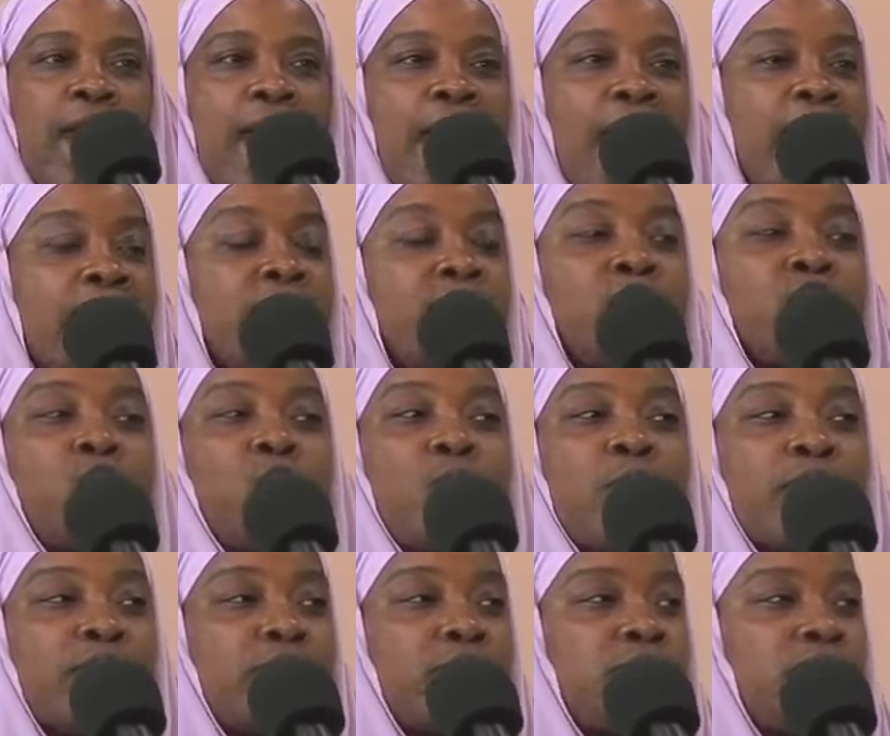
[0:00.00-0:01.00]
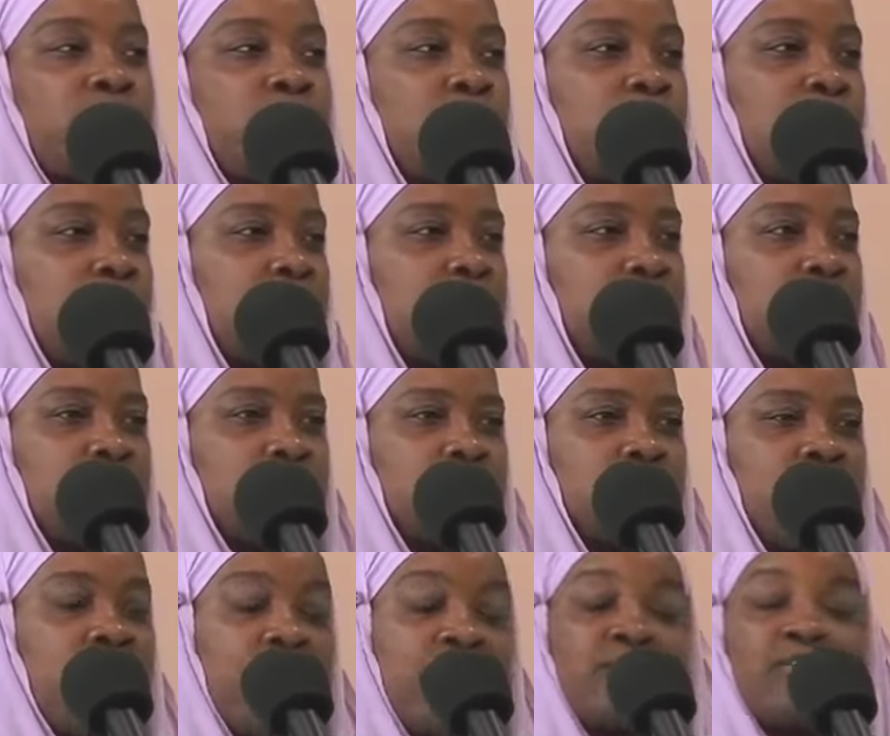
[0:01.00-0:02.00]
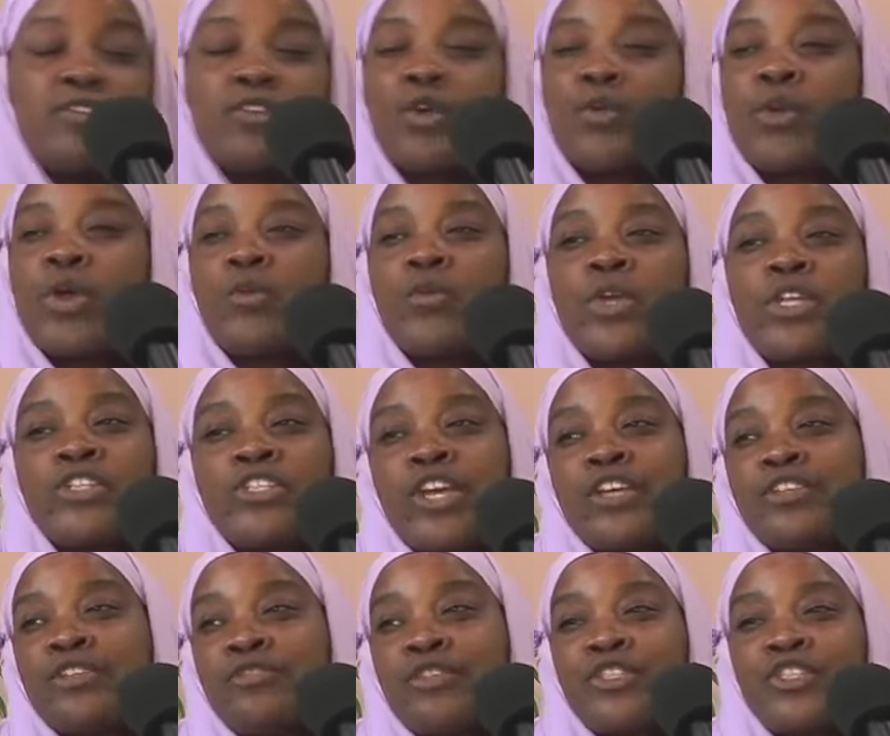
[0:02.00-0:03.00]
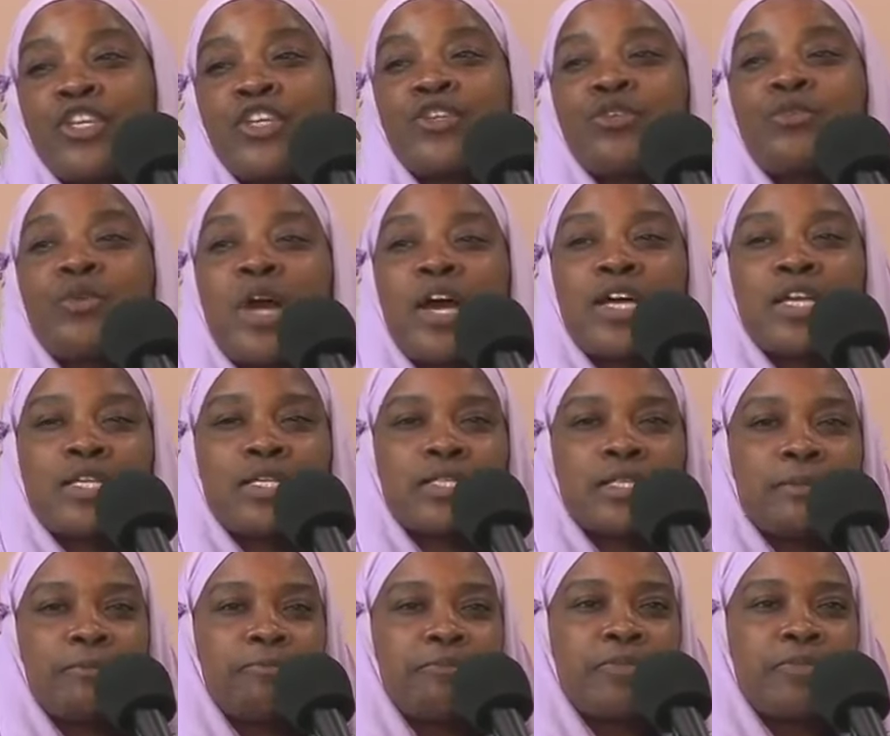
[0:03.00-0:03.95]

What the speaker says: I didn't know what to do. I didn't even know where Winchester, Virginia was.